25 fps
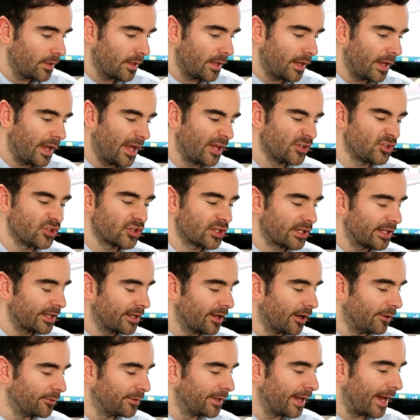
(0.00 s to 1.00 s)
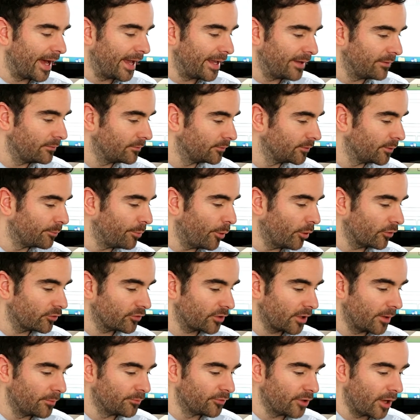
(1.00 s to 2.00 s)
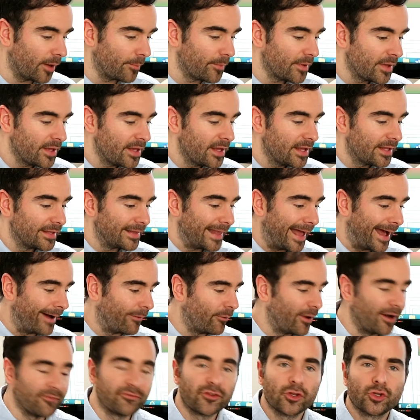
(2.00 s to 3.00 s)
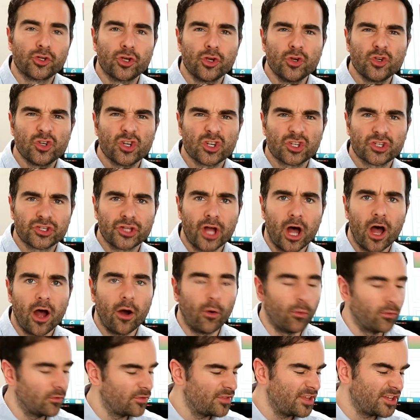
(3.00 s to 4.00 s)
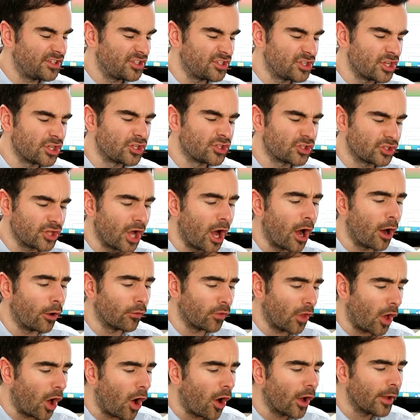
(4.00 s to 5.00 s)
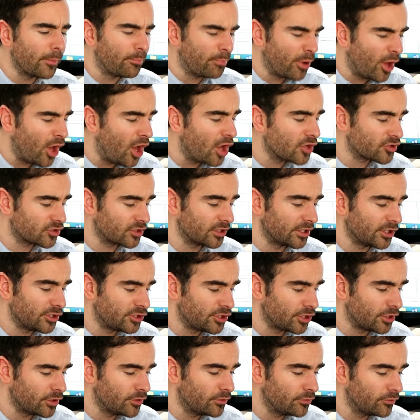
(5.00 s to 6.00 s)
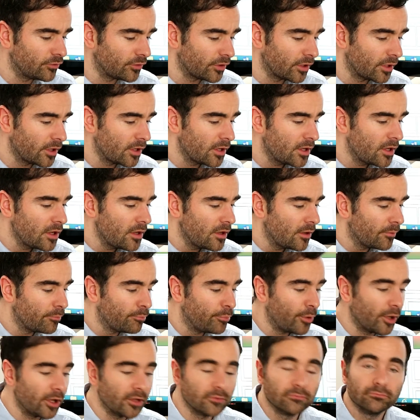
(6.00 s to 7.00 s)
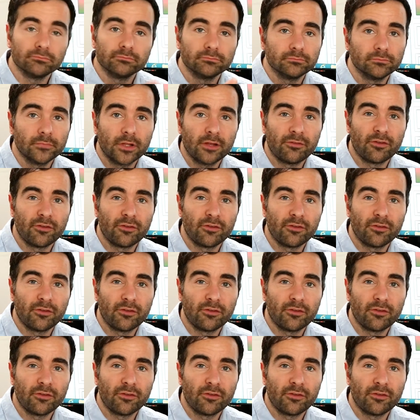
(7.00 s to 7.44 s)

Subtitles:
And just click OK when the box comes up. Now I have to choose your style. This is the style that I personally choose, but if